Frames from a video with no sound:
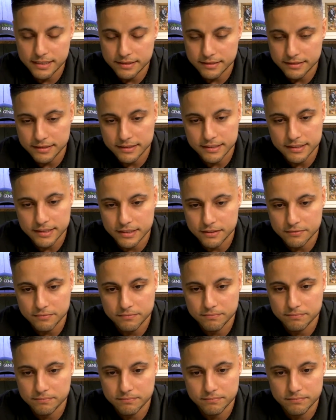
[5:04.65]
And,
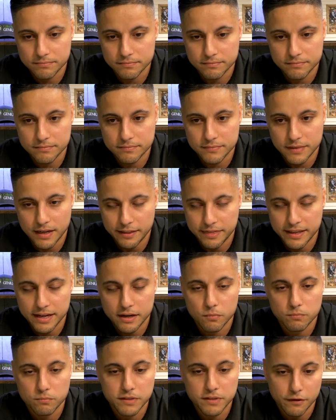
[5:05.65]
I think
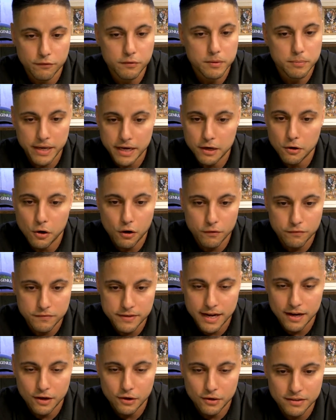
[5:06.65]
it definitely paid off
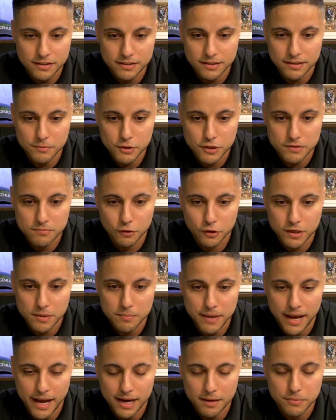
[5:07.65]
now. I'm just looking
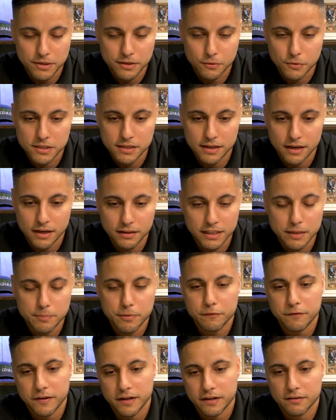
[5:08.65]
back, but it was a leap of
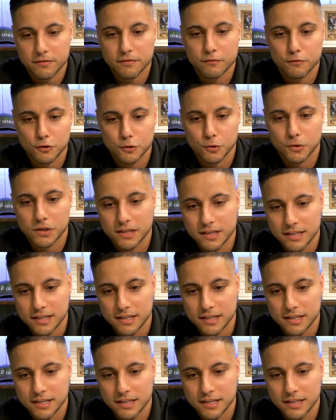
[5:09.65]
faith for sure.